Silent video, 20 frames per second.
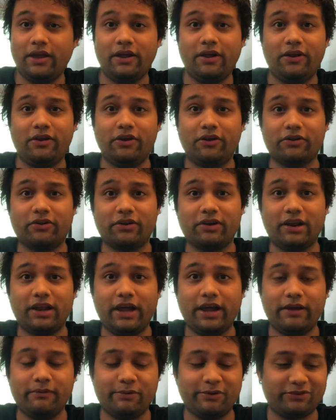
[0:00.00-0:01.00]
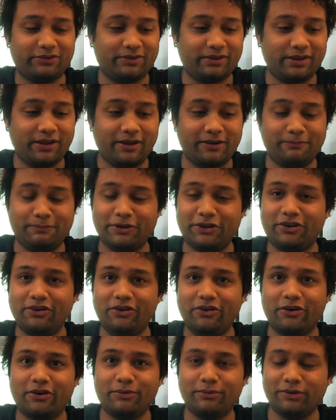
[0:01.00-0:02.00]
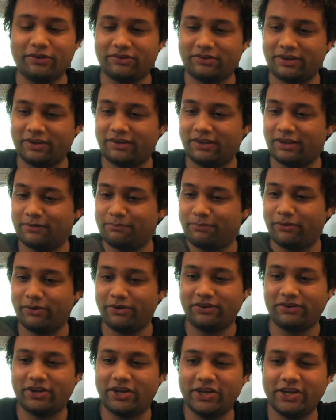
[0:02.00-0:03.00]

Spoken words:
Not gonna lie, I was a bit nervous at that point.